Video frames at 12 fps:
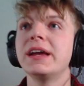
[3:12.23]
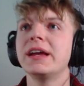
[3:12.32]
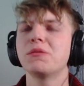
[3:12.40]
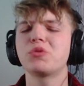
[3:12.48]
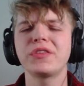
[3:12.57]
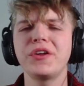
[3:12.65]

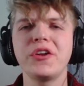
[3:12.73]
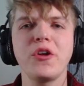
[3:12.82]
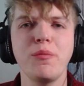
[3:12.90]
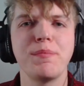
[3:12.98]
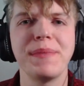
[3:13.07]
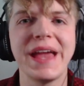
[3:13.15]
were there
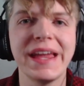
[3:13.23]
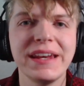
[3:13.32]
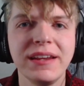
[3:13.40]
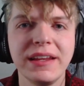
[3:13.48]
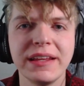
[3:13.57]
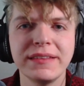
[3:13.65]
no
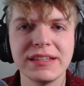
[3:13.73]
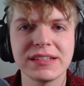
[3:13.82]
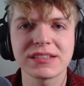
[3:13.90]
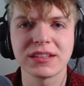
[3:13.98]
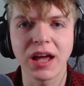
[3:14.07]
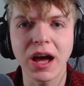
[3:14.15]
men in
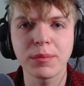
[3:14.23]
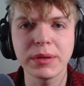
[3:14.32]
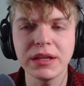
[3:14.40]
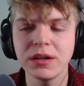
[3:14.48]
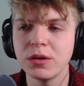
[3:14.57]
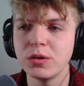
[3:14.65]
this
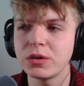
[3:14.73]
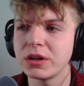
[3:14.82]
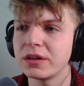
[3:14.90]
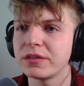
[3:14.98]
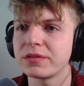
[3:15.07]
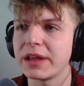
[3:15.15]
lobby who
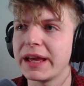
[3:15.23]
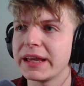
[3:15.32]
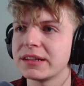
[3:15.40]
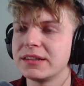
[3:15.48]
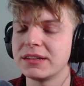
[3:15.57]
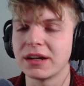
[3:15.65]
could have
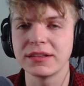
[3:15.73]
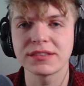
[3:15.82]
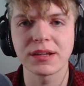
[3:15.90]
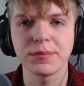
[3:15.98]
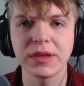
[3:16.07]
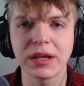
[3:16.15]
like done
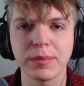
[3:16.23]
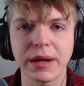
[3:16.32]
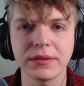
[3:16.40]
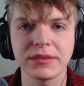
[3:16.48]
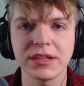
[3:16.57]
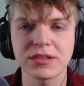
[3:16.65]
something
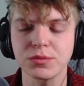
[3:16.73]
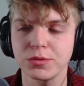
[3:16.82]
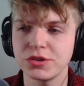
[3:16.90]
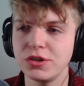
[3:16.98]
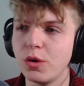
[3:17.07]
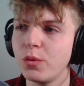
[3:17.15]
about this?
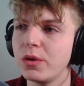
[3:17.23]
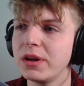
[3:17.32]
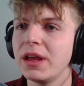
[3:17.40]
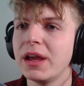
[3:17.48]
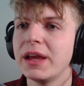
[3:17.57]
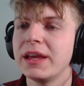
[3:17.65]
Was no one
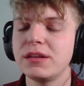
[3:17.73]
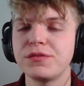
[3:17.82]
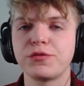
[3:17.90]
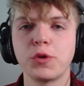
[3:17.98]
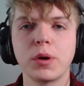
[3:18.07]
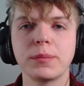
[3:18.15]

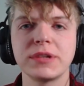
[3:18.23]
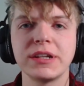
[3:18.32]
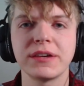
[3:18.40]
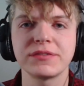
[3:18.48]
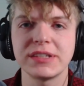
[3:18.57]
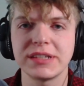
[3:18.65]
informed
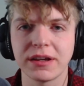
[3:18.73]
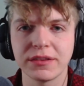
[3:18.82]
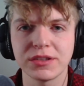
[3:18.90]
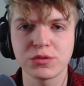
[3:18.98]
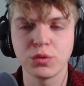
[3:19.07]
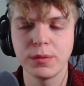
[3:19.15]
enough to tell
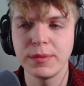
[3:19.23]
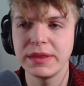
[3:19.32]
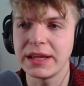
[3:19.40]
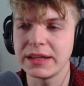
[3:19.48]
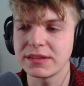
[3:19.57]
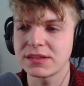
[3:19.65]
this woman
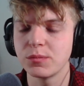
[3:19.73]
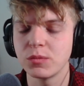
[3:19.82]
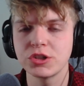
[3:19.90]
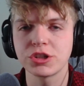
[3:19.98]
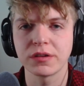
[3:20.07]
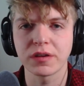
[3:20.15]
that
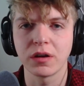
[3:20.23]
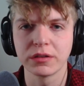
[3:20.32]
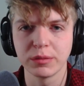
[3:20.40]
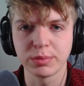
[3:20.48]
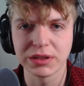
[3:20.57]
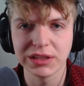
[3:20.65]
someone should have called
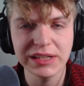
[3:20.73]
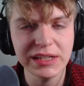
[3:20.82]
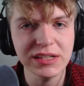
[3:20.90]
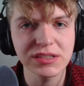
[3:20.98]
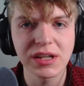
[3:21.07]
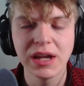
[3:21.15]
the
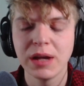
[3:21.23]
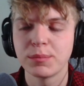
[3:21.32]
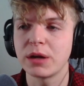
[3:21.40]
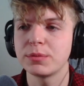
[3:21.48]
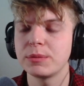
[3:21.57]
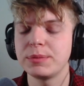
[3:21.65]
police,
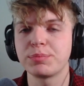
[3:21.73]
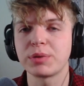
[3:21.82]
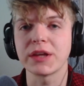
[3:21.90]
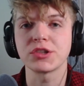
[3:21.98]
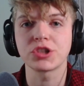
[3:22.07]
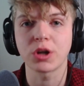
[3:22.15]
probably
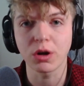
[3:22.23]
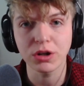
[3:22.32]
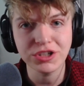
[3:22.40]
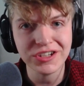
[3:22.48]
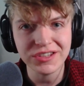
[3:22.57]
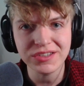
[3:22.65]
pressed
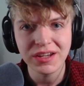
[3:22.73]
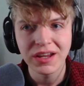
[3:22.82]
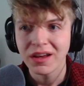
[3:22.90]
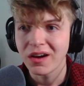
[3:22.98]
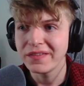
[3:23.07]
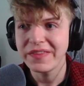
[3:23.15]
charges
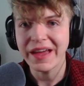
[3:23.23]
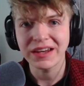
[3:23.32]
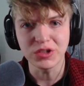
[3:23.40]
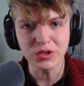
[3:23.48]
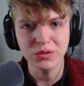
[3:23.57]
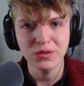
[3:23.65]
on that
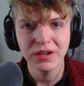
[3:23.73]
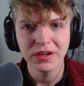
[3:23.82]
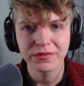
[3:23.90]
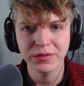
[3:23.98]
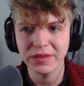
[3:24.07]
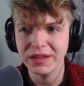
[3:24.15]
dude
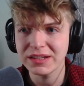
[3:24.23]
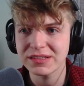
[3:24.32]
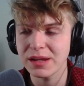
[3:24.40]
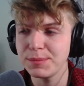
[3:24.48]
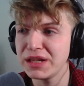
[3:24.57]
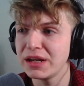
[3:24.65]
for this?
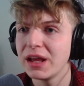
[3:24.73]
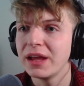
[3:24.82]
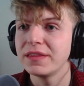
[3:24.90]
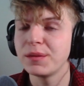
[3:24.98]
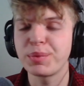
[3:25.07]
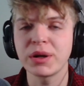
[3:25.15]
I mean,
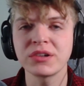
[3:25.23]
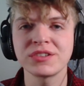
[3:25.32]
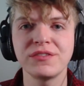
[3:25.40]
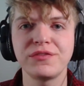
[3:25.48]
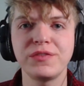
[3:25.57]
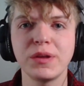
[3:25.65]
the
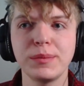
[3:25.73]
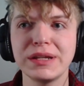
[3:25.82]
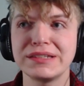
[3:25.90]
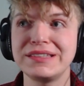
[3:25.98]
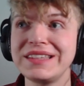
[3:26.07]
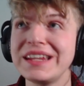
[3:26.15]
person
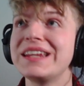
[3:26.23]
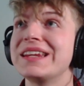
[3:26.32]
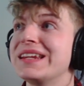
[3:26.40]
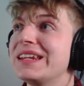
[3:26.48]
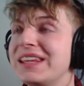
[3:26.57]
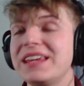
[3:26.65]
filming
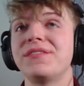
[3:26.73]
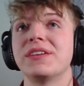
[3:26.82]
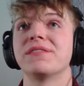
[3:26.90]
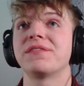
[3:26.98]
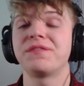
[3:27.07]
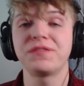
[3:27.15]
didn't even
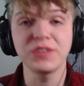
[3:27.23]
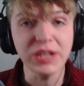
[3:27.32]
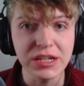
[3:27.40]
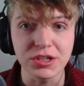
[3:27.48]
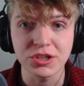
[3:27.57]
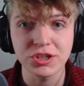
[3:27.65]

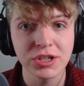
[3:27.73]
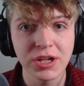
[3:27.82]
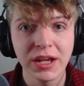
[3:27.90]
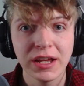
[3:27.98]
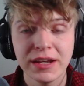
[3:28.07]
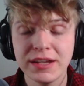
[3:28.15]
flinch.
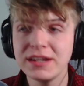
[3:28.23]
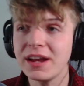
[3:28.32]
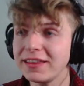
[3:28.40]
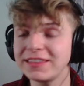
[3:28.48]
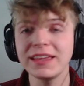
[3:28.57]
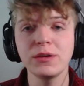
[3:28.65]

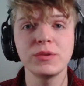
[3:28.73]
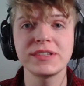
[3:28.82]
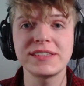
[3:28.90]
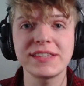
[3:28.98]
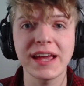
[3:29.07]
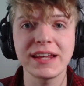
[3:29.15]
Nothing was
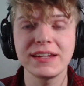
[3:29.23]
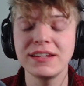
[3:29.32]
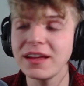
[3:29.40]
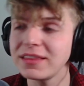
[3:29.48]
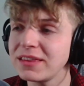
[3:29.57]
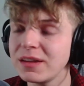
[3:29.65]
said,
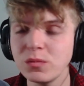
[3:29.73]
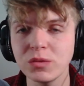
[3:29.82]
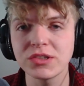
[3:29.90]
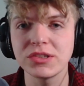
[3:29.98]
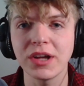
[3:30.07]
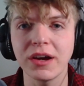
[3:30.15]
nothing
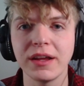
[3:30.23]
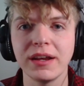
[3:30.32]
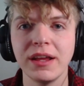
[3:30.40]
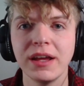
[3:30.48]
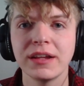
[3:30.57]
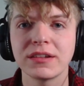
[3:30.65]
was done
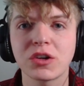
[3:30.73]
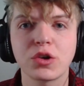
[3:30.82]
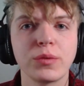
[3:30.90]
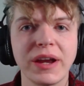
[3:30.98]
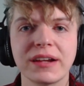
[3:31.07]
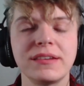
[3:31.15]
to
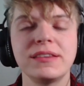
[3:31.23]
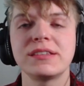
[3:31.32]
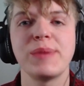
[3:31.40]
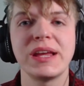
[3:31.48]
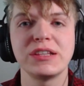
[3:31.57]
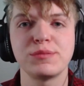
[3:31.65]
correct this
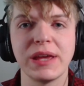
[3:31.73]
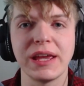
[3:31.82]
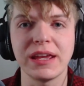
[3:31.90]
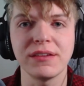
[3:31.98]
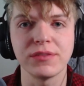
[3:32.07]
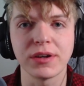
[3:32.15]
man's
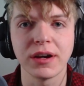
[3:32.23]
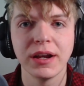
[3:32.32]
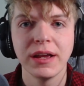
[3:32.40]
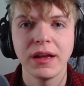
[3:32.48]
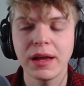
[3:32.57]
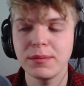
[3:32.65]
behavior.
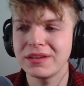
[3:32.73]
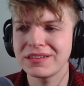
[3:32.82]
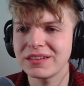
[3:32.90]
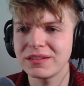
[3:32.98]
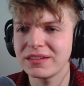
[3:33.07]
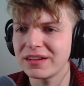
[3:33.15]
I,
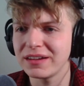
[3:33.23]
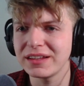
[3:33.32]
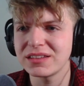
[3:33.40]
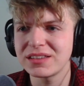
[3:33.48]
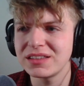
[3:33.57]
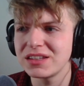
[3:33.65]
it,
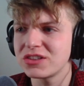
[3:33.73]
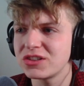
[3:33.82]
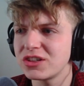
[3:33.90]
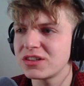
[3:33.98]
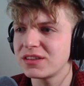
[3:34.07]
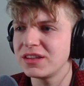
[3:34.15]
is this
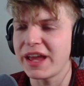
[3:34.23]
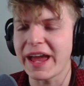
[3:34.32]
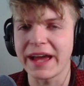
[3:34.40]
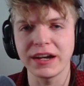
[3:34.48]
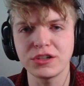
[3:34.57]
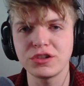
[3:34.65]
just the
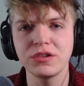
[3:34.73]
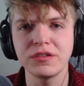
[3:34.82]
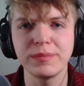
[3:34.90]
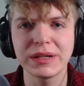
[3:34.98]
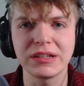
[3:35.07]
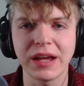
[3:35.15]
attitude
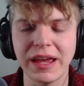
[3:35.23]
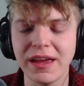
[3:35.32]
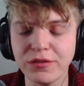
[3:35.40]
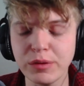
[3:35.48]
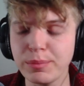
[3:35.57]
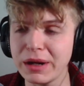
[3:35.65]
of McDonald's?
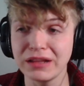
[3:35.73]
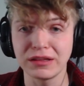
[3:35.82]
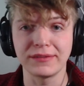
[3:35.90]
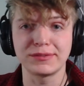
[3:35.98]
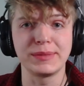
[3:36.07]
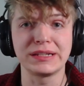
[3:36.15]
Everybody
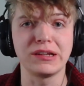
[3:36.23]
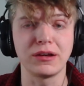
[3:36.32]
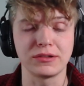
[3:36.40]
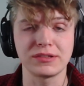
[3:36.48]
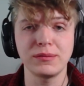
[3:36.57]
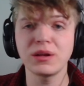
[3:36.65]
loves
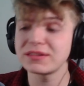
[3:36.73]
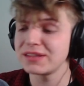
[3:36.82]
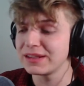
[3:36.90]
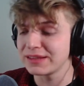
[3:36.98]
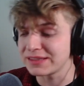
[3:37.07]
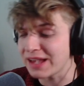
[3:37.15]
McDonald's. I'm not
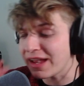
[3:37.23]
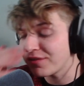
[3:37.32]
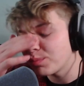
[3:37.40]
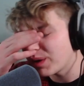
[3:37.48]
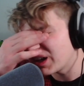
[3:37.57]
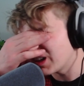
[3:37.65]
saying that's
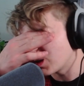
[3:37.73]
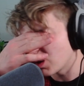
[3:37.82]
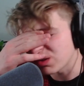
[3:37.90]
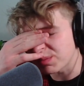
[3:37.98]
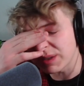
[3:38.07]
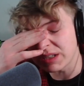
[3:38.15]
everybody who
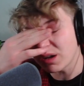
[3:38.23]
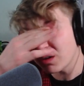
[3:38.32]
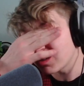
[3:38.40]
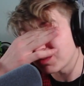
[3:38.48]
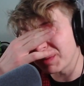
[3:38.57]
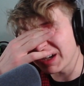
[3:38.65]
goes to
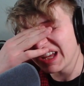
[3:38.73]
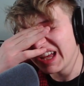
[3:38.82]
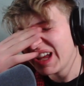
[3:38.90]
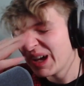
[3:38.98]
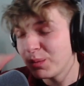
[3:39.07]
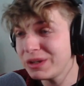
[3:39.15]
McDonald's, but
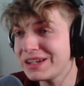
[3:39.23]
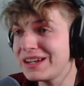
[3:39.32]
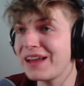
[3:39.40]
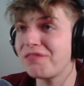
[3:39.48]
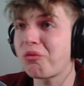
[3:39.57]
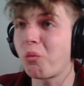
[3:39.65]
we didn't
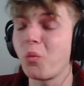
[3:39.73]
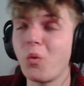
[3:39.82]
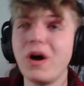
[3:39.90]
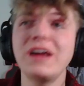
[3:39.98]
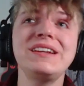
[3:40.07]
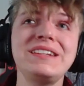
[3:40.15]
have
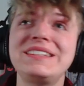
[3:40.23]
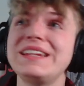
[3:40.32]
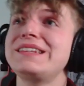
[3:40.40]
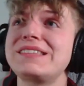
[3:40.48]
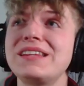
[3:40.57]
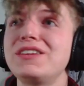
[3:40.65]
one
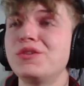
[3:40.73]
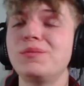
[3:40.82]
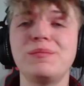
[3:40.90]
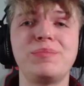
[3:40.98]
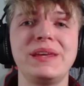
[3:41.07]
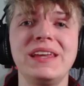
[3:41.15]
decent
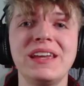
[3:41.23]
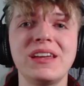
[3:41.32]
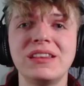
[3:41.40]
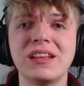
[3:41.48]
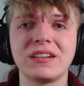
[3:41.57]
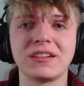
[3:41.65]
human being
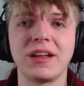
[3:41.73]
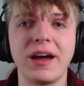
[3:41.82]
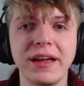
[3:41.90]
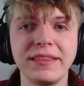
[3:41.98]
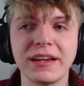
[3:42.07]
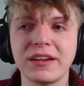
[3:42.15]
in the
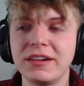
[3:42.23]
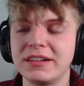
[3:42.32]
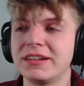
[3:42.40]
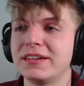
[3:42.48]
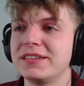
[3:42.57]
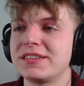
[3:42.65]
lot that could have
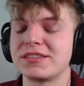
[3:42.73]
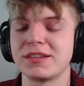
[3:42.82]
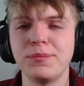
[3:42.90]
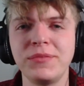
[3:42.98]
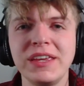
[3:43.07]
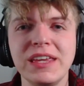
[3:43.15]
done
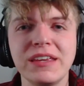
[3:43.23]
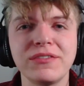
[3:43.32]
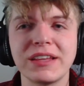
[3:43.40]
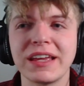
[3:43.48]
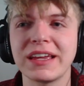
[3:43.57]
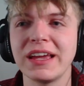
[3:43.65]
something,
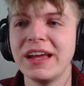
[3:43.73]
even like